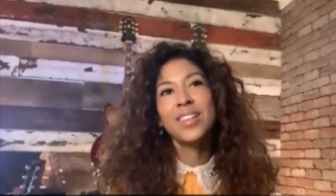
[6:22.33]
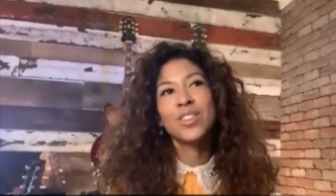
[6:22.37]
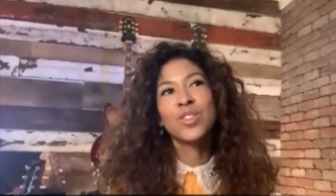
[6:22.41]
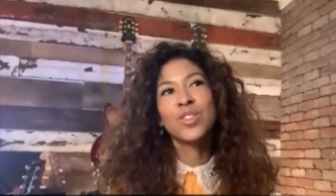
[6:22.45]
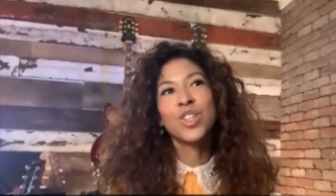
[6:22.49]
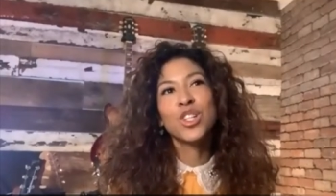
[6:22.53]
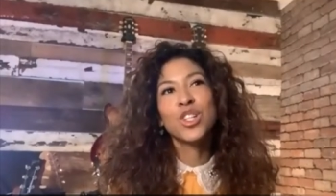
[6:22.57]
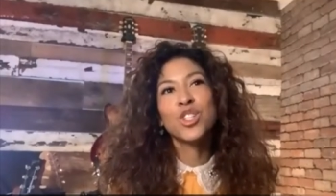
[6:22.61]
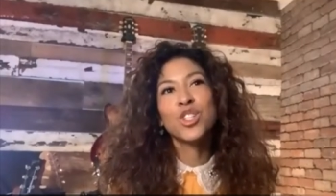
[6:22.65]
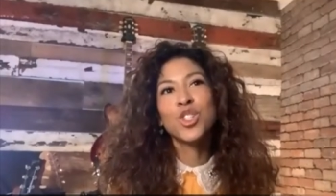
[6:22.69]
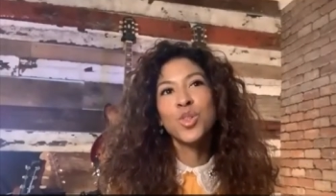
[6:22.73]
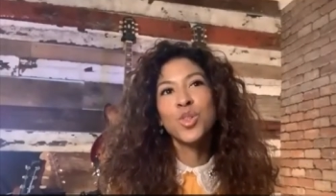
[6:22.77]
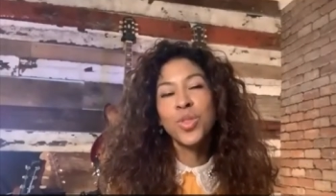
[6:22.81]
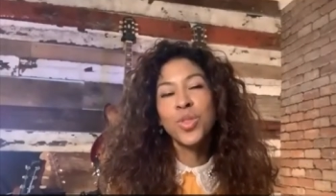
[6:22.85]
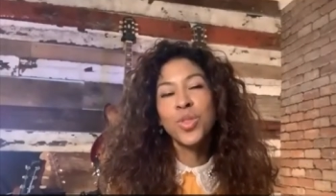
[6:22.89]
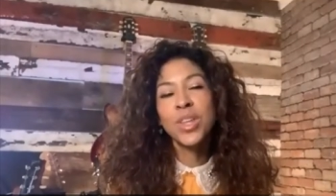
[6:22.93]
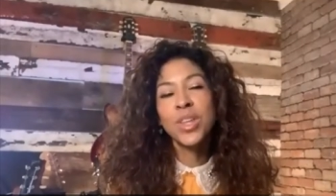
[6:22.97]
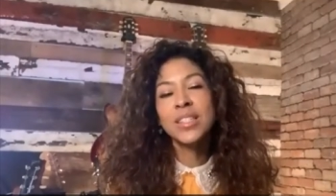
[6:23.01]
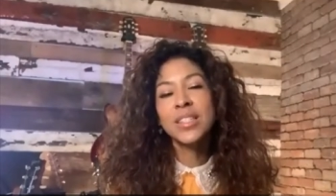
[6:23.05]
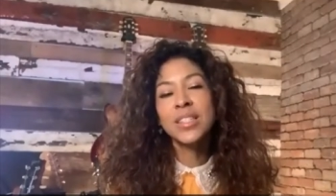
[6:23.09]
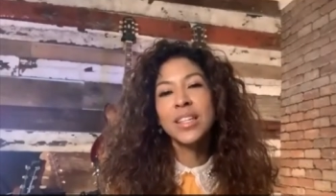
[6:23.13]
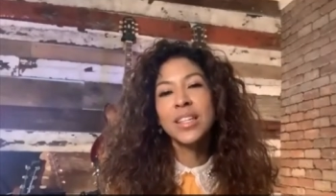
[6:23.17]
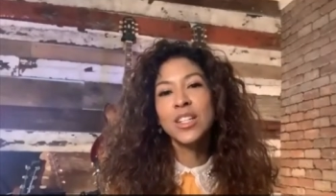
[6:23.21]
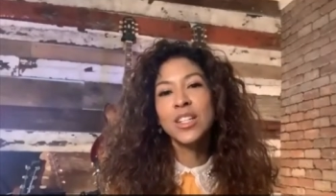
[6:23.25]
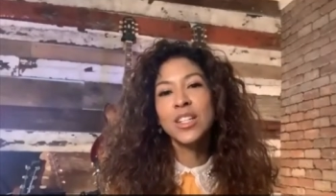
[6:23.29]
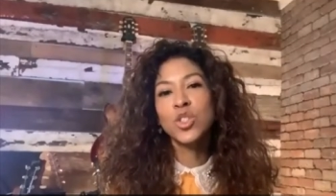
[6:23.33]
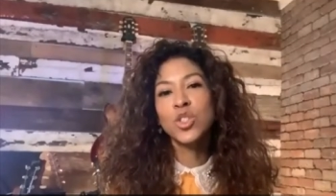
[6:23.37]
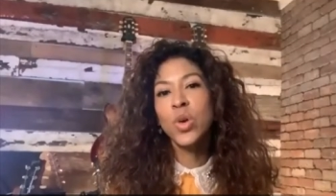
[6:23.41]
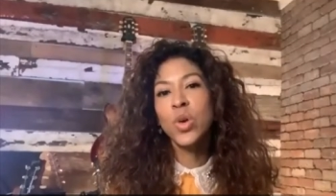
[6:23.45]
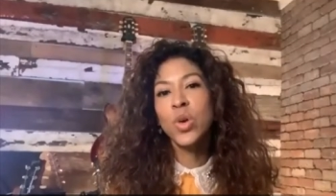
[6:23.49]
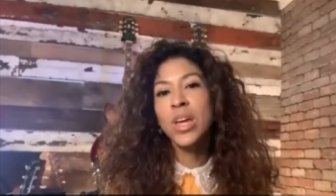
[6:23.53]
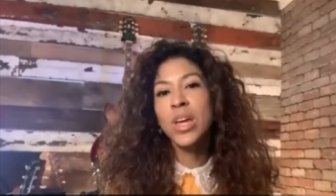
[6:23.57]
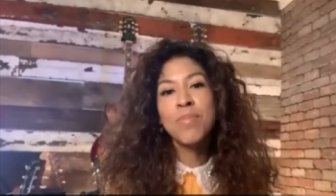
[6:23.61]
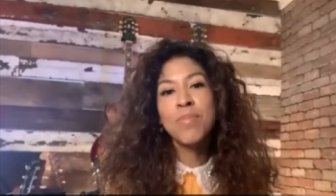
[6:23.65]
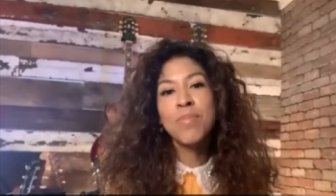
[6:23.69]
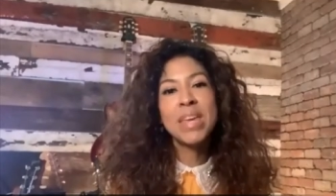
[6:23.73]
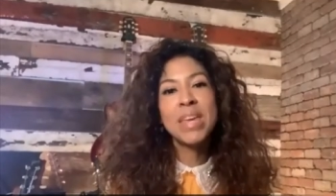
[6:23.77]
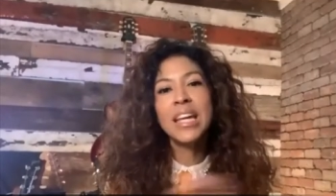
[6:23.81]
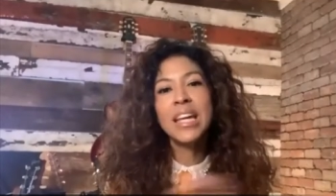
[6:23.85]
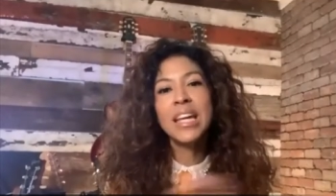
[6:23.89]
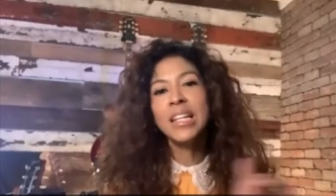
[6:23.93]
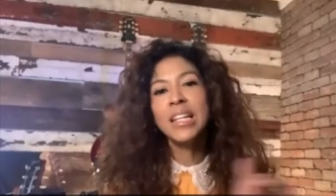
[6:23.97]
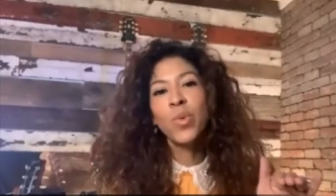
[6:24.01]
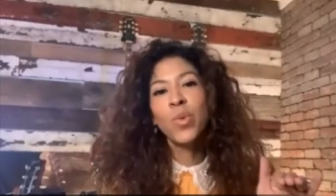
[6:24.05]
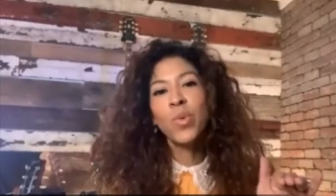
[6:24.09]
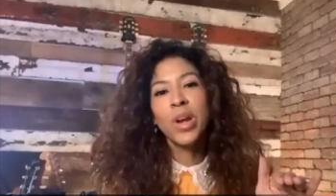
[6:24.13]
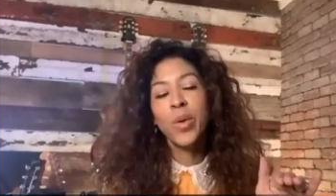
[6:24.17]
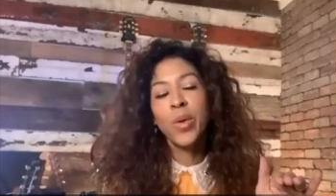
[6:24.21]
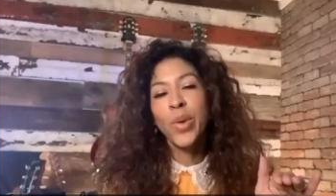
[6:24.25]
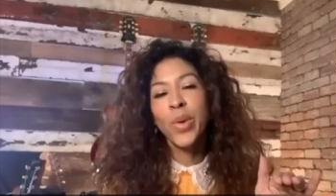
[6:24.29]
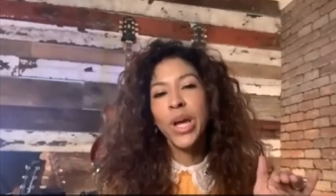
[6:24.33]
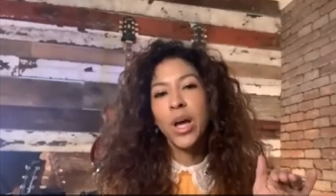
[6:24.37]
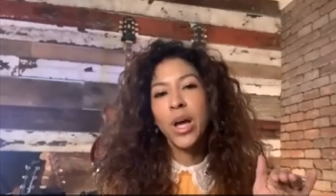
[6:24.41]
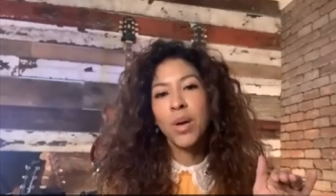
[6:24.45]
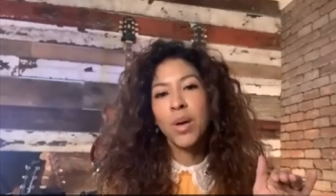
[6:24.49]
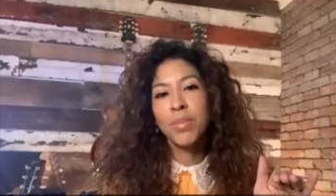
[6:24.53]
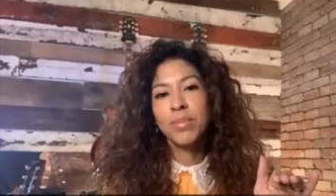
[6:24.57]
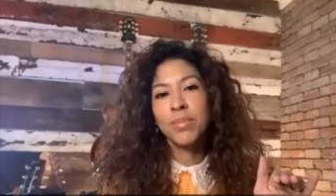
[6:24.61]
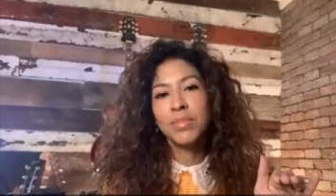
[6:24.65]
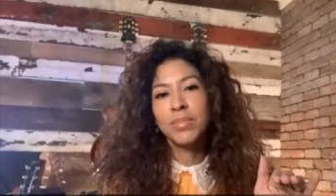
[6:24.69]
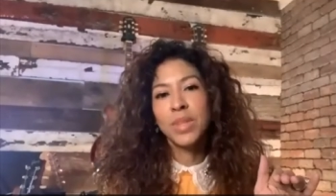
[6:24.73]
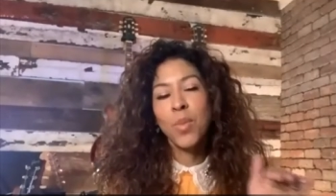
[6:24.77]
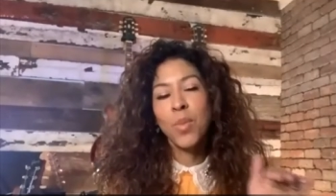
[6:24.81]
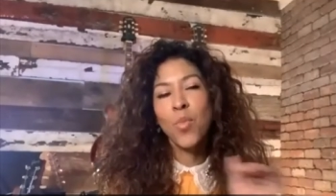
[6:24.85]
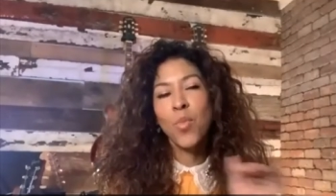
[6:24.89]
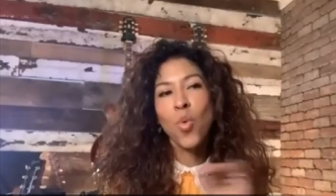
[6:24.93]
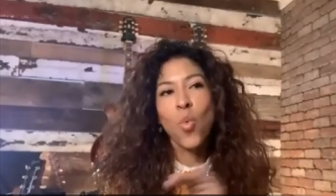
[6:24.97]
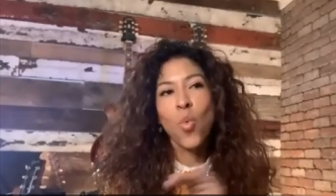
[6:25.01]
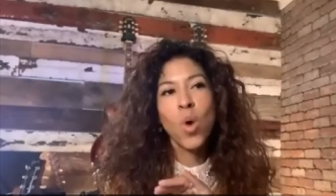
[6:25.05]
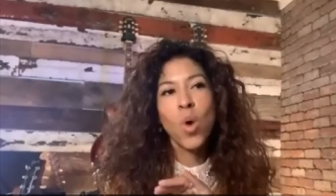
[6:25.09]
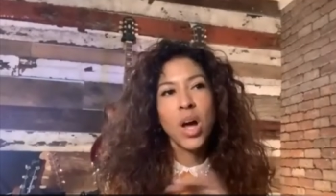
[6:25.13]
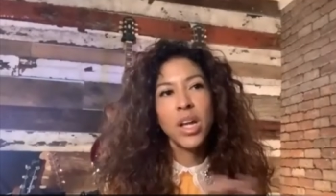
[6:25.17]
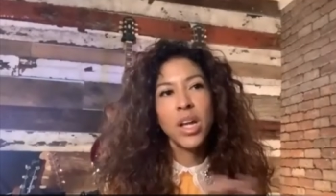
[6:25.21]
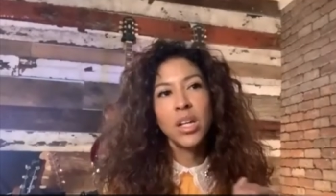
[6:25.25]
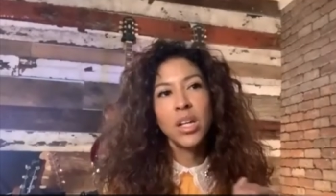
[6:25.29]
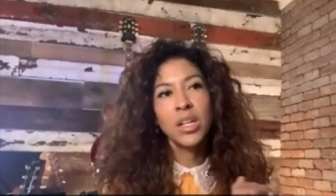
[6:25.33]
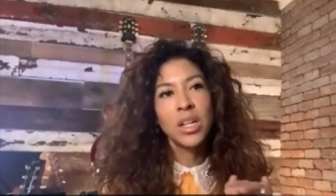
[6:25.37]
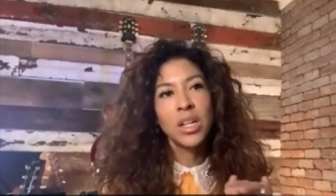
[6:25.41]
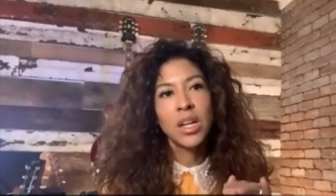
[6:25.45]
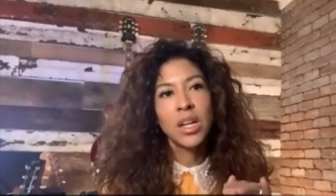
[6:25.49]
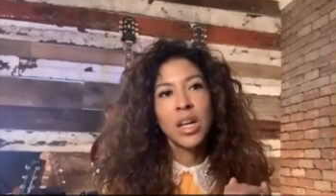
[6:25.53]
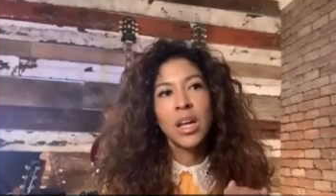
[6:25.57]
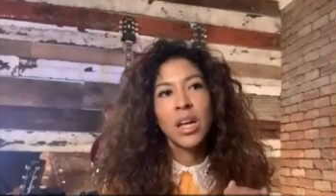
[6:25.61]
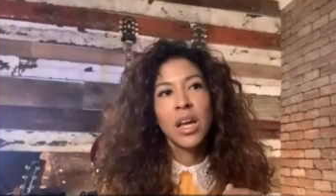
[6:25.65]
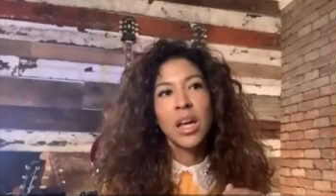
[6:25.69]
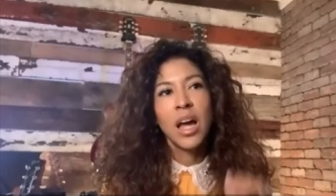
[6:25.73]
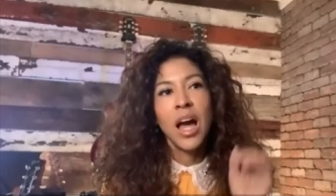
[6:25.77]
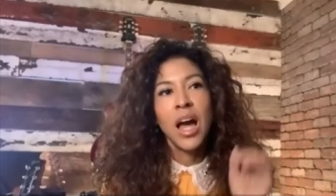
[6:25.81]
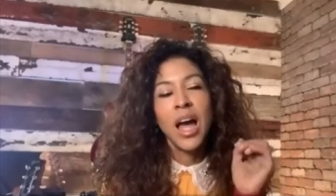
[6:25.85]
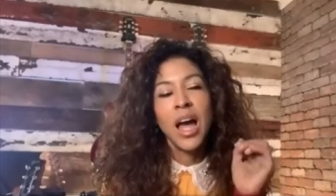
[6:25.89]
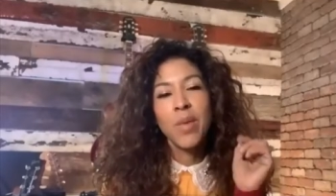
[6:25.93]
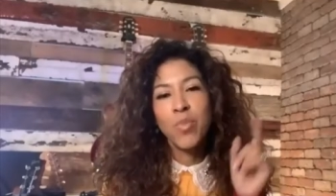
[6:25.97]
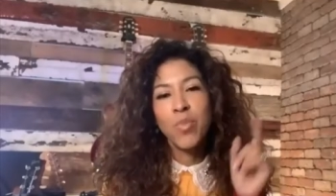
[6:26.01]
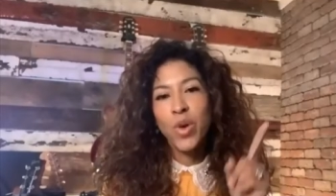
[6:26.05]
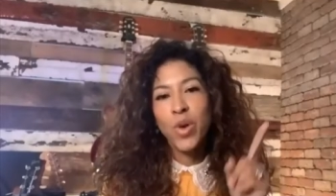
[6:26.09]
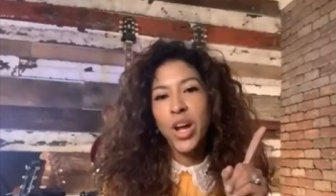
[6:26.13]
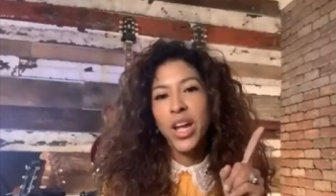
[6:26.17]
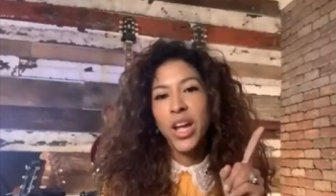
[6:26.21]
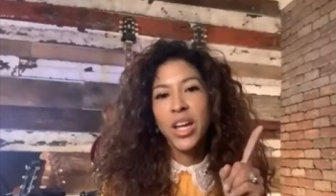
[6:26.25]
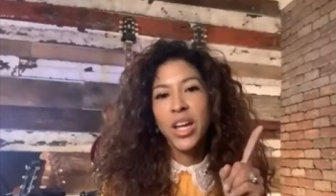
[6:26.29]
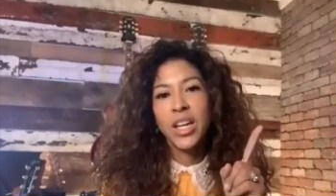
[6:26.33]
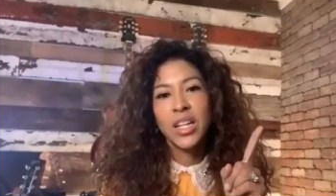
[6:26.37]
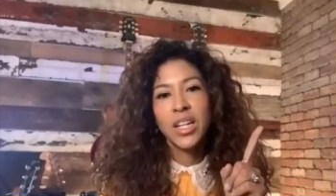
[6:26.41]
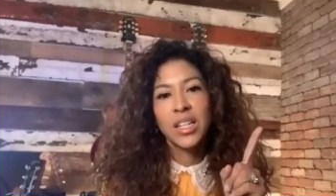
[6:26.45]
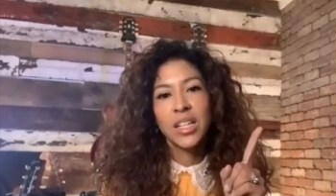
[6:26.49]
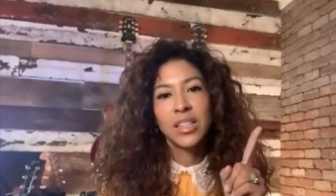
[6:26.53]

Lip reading: There's two things that I do immediately when I wake up. Number one, I pray.